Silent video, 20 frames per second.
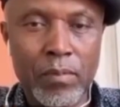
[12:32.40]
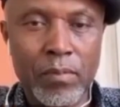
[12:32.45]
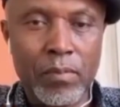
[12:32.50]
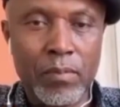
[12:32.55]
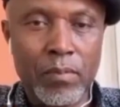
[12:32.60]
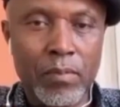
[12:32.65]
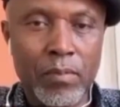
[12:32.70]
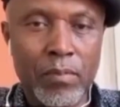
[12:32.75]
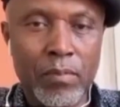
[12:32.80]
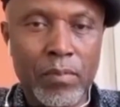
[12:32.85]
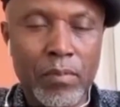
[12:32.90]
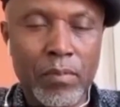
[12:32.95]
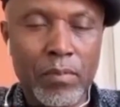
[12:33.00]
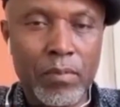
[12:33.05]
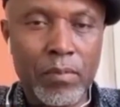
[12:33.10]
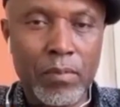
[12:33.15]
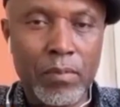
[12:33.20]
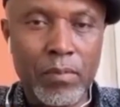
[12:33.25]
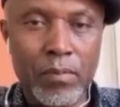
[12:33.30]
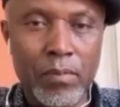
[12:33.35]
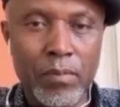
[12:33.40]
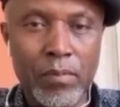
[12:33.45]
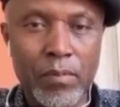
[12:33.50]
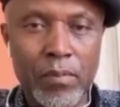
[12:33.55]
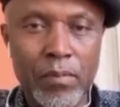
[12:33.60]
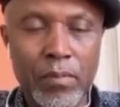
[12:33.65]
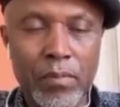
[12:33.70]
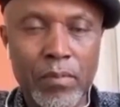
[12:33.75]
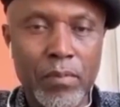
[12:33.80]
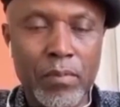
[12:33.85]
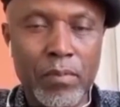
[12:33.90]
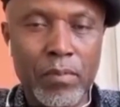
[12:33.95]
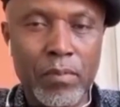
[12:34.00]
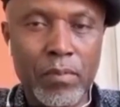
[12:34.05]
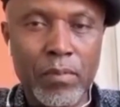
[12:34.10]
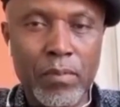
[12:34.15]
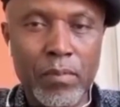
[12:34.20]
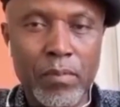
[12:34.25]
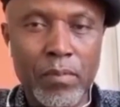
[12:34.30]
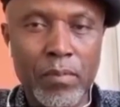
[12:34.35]

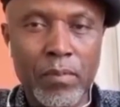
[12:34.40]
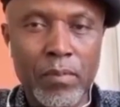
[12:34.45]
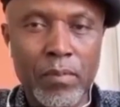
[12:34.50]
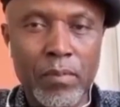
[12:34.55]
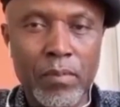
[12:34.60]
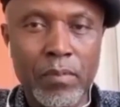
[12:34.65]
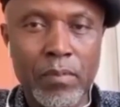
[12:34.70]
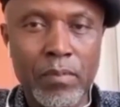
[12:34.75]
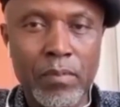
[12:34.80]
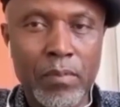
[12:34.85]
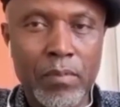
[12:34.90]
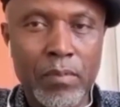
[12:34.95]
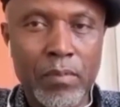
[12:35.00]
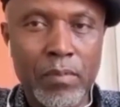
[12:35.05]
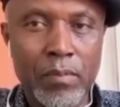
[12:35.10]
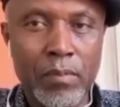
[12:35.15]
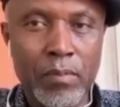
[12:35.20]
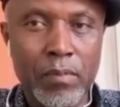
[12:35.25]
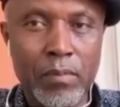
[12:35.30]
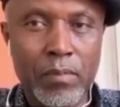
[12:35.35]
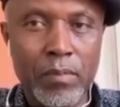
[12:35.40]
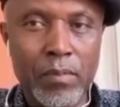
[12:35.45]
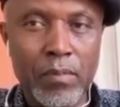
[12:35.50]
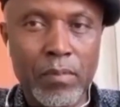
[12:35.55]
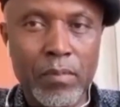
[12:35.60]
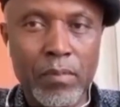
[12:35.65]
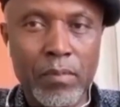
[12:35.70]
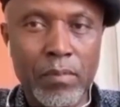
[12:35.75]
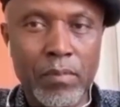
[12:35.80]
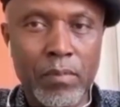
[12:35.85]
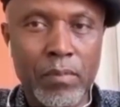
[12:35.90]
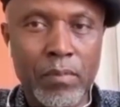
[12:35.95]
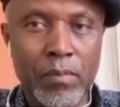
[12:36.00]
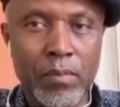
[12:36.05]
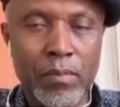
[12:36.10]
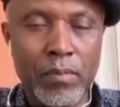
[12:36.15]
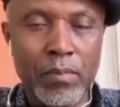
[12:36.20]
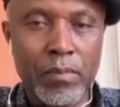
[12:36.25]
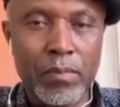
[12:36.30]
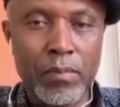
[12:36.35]

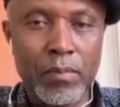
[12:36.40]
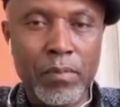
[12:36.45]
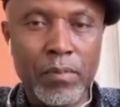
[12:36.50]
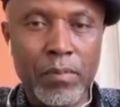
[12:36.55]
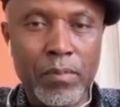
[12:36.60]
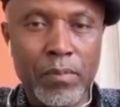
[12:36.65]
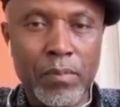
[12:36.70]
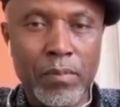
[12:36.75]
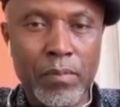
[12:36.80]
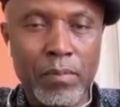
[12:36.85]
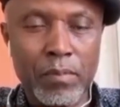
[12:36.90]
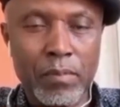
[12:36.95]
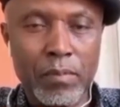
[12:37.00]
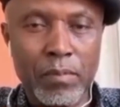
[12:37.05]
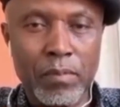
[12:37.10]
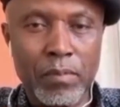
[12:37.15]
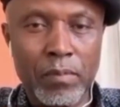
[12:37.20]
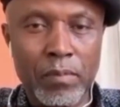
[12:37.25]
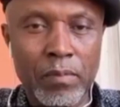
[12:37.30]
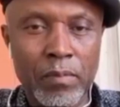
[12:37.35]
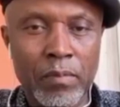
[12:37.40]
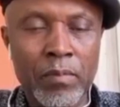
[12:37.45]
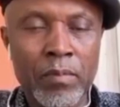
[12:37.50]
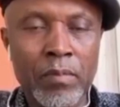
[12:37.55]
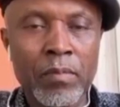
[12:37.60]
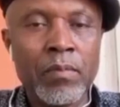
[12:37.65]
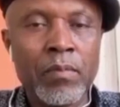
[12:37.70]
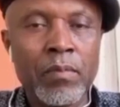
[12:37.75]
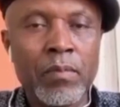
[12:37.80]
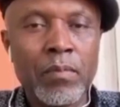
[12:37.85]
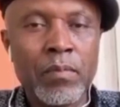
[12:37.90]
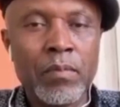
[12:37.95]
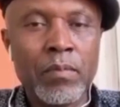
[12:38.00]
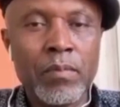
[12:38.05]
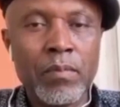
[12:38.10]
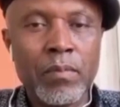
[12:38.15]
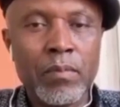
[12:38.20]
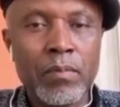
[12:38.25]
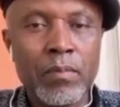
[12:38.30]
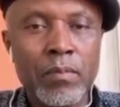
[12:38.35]

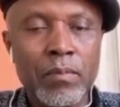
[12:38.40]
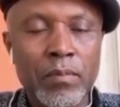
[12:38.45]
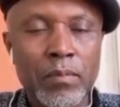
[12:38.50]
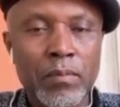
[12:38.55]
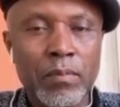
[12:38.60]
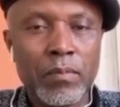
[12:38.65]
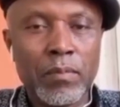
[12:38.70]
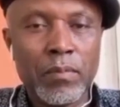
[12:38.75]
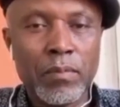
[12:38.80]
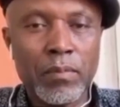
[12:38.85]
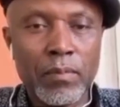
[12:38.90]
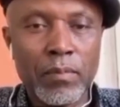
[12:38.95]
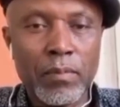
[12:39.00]
The person shown says nothing.